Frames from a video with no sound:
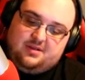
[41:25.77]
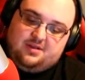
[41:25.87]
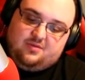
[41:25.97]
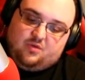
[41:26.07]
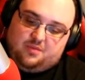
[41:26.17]

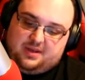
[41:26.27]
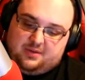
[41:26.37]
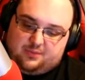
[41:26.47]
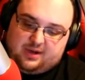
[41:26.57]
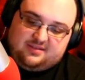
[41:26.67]
will be
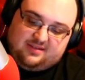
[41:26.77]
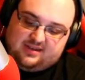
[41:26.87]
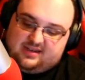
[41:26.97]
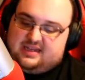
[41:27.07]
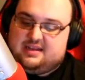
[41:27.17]

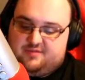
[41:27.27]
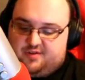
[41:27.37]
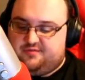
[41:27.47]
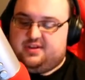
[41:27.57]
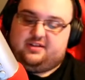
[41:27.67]
Resident
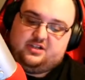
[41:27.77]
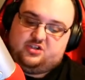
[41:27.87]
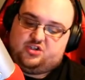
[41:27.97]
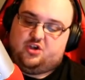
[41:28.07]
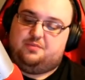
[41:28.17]
Evil
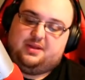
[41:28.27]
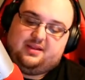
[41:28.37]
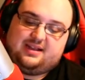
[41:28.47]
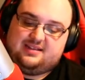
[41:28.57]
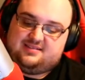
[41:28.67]
Village. Soapy,
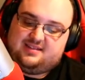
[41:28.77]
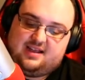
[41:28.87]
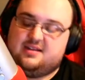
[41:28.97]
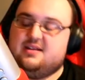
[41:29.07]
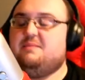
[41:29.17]
like I
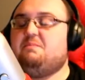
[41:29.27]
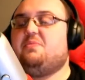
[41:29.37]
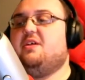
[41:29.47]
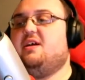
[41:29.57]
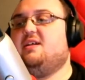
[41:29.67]
said,
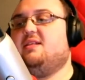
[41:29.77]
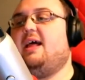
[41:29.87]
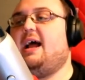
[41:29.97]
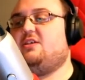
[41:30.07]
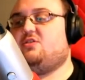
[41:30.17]
the
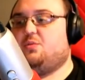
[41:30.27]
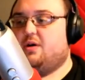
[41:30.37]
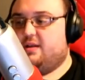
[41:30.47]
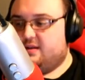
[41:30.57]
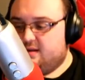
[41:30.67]
last
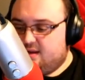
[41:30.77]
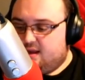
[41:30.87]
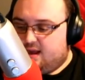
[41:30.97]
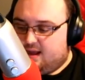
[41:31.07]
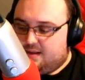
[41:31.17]
one
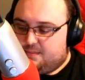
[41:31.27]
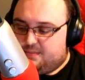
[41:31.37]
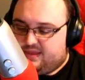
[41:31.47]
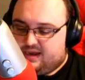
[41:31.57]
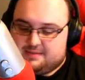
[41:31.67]

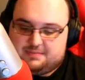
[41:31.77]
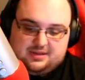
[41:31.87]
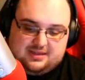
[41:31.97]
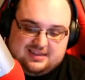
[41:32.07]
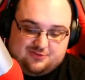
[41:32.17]
that I
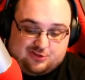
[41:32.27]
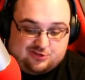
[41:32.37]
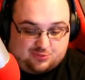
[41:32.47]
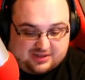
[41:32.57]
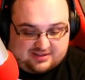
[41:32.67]
believe
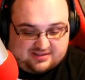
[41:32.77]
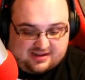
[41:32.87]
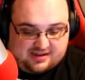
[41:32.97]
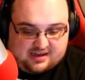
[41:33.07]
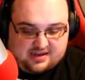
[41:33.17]
was
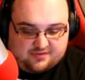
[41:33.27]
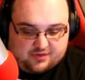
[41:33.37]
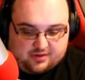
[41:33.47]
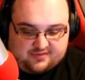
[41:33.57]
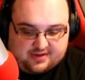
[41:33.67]
Resident
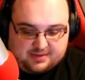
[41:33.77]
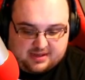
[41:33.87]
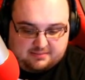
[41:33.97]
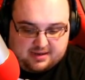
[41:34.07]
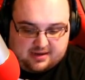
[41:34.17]
Evil, if I'm
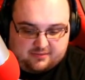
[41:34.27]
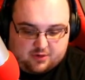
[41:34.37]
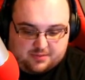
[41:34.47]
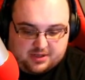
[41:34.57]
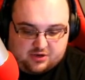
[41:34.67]
getting my
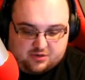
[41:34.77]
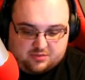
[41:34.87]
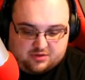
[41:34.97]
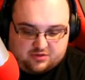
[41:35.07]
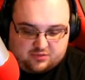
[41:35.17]
Roman
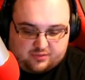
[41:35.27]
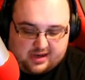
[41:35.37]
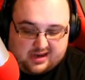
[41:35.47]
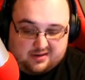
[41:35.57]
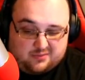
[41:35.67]
numerals
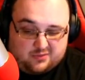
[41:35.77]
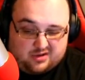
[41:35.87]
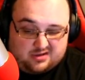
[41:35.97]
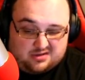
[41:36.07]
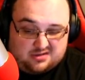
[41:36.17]
right,
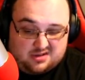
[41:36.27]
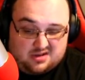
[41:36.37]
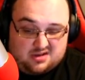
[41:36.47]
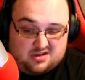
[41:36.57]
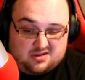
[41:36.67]
was
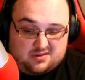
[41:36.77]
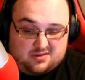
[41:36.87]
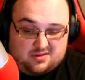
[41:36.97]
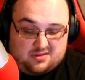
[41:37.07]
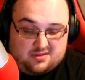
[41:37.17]

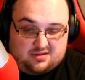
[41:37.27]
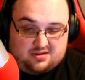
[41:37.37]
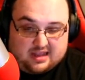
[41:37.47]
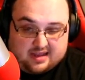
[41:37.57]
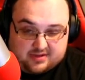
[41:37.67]

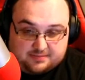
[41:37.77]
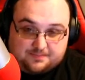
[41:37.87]
7.